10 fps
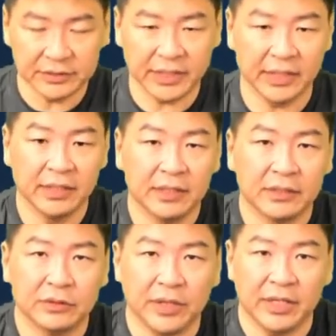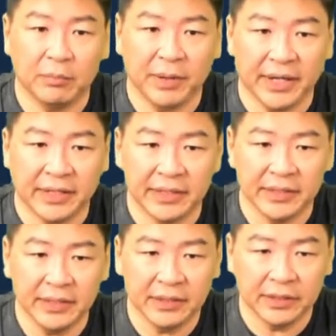Okay, so at the back
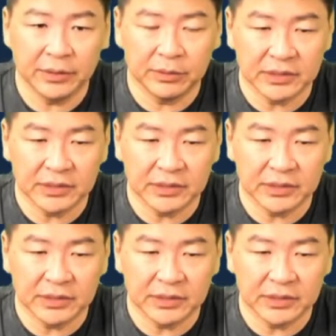here, you will